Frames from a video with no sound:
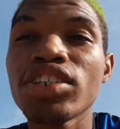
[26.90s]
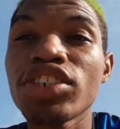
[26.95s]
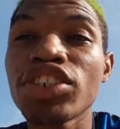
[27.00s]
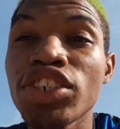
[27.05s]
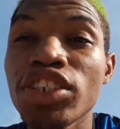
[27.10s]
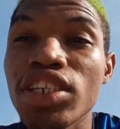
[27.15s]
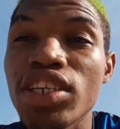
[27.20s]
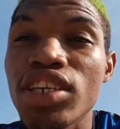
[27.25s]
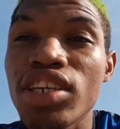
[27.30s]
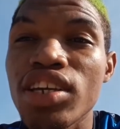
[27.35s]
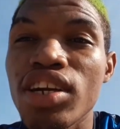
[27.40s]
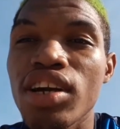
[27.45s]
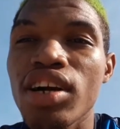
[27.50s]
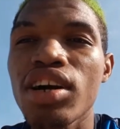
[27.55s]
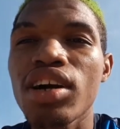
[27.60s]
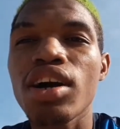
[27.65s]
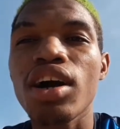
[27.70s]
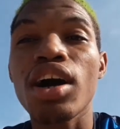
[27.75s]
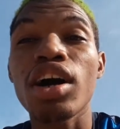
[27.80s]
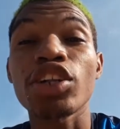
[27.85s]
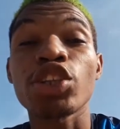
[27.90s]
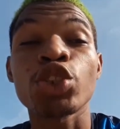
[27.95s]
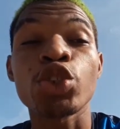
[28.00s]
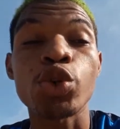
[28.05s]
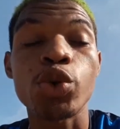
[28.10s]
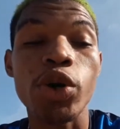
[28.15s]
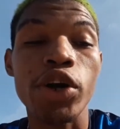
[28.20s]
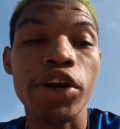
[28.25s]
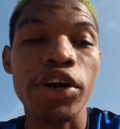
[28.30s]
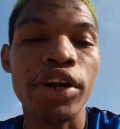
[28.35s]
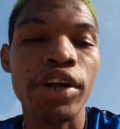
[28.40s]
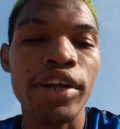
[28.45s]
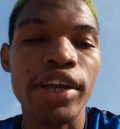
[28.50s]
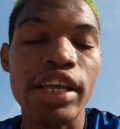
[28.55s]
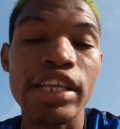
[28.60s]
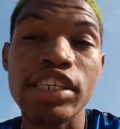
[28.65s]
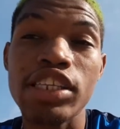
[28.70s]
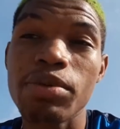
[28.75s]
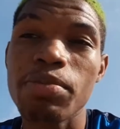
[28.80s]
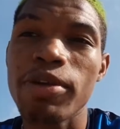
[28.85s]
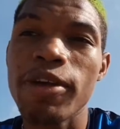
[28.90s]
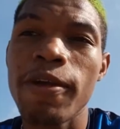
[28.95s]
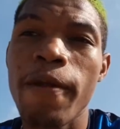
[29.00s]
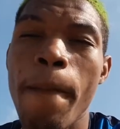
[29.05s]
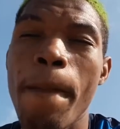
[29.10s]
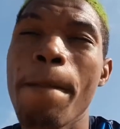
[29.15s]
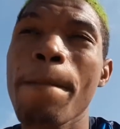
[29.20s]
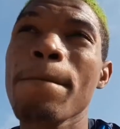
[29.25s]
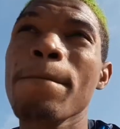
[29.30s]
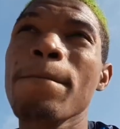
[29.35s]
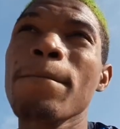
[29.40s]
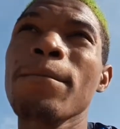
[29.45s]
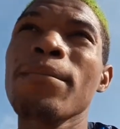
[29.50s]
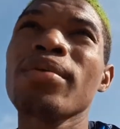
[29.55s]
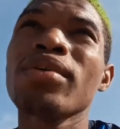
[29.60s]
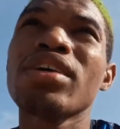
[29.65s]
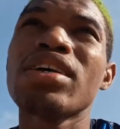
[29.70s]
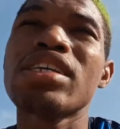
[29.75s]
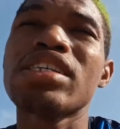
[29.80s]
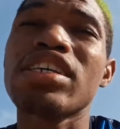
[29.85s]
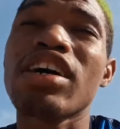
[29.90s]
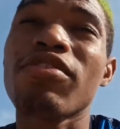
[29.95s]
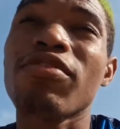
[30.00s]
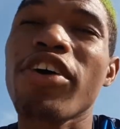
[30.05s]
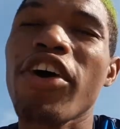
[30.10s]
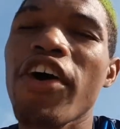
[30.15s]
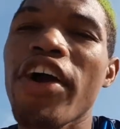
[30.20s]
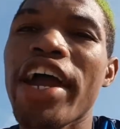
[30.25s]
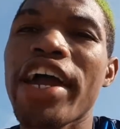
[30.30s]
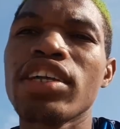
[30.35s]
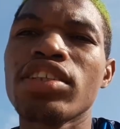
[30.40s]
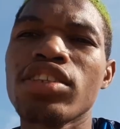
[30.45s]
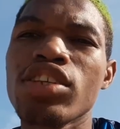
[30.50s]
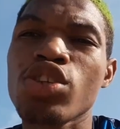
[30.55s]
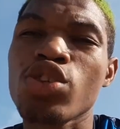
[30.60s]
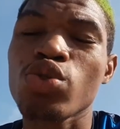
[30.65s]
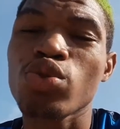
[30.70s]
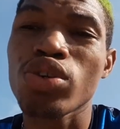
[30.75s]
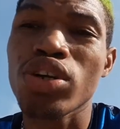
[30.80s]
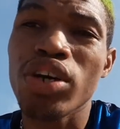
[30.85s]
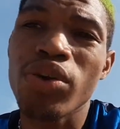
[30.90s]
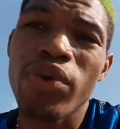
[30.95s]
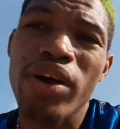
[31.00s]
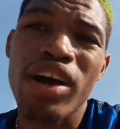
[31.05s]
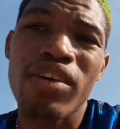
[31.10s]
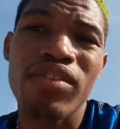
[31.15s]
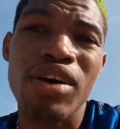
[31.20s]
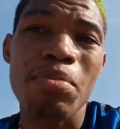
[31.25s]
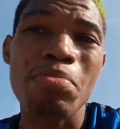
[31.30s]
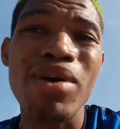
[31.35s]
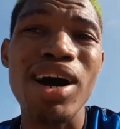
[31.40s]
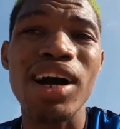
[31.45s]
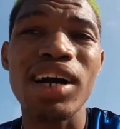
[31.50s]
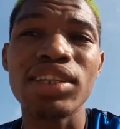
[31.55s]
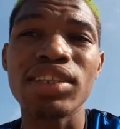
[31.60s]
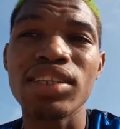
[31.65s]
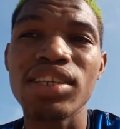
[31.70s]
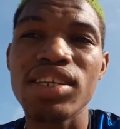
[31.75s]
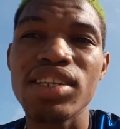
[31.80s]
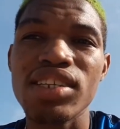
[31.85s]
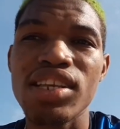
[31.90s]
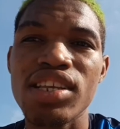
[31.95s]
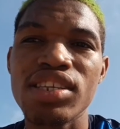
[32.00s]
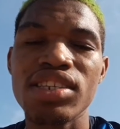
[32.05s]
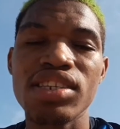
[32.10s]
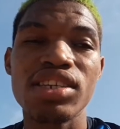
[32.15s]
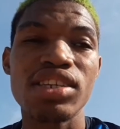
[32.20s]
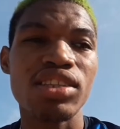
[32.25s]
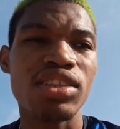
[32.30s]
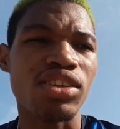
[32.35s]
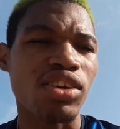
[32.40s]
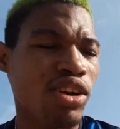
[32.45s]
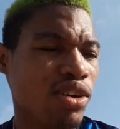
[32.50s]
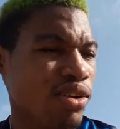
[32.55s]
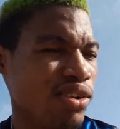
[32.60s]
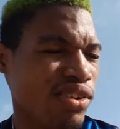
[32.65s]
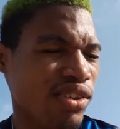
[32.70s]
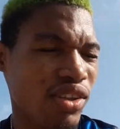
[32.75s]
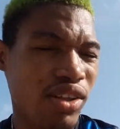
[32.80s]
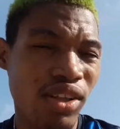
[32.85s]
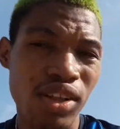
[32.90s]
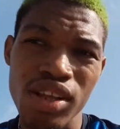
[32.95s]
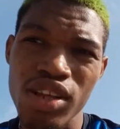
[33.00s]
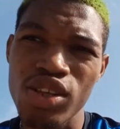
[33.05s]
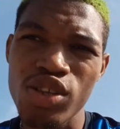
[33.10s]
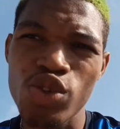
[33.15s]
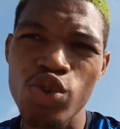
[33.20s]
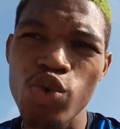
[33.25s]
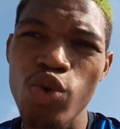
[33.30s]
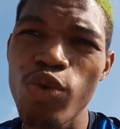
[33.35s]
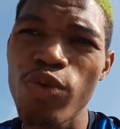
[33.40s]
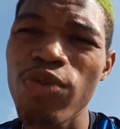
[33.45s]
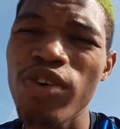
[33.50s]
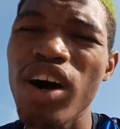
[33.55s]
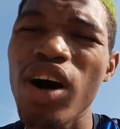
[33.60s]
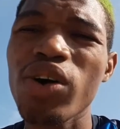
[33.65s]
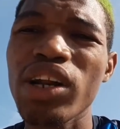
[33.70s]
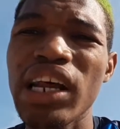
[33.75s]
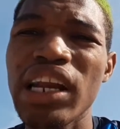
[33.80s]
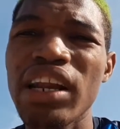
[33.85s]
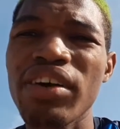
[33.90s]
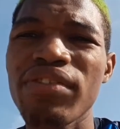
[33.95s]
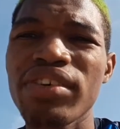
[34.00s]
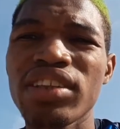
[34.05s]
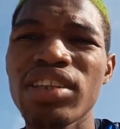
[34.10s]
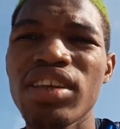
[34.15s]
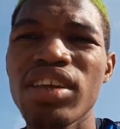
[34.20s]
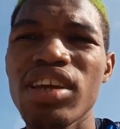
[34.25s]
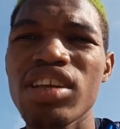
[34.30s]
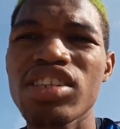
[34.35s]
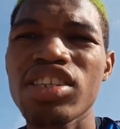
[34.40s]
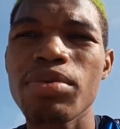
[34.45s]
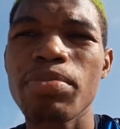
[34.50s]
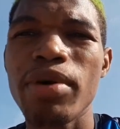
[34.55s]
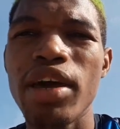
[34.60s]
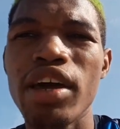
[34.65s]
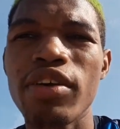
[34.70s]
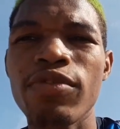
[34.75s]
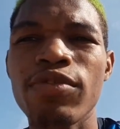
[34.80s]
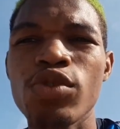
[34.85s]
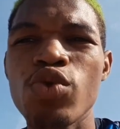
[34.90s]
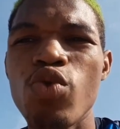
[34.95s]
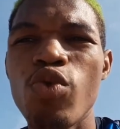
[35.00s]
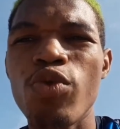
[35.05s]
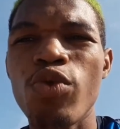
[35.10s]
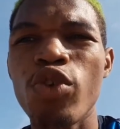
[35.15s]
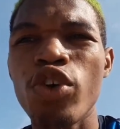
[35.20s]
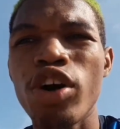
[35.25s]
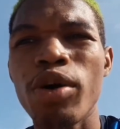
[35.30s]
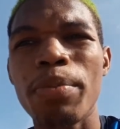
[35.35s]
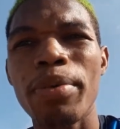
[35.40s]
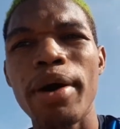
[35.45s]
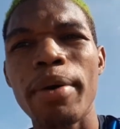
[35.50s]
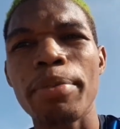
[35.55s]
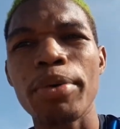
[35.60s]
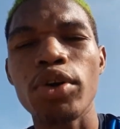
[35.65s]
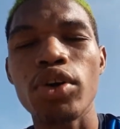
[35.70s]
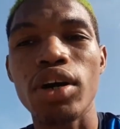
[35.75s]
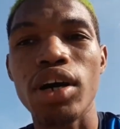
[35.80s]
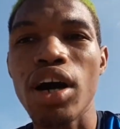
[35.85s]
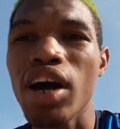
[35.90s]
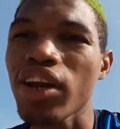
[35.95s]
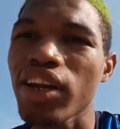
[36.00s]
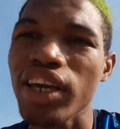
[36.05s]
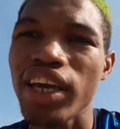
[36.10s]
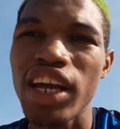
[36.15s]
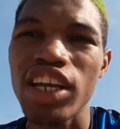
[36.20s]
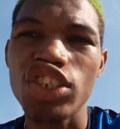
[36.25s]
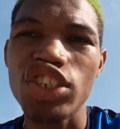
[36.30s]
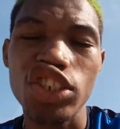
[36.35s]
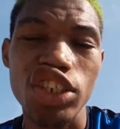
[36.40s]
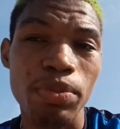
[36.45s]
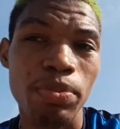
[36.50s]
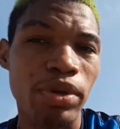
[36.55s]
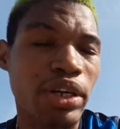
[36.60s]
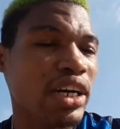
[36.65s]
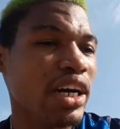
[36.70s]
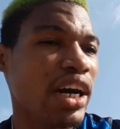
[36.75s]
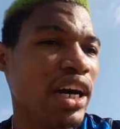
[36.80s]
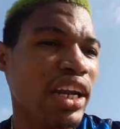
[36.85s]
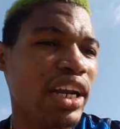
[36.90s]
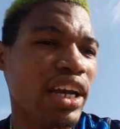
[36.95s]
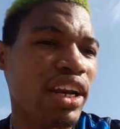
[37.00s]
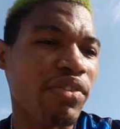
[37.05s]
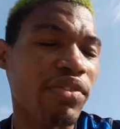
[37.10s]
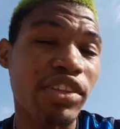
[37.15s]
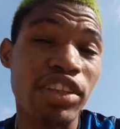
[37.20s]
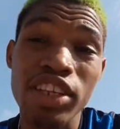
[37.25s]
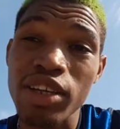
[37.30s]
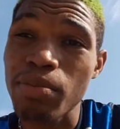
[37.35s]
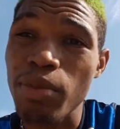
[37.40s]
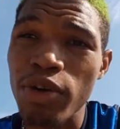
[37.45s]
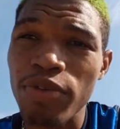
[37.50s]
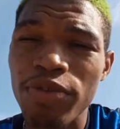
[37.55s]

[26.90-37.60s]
Chic Couture, you see me. It's a variety store, we have a bag of things, you see. Soon forward and everything, you see me, and soon full up our product and you can jump on the order and everything.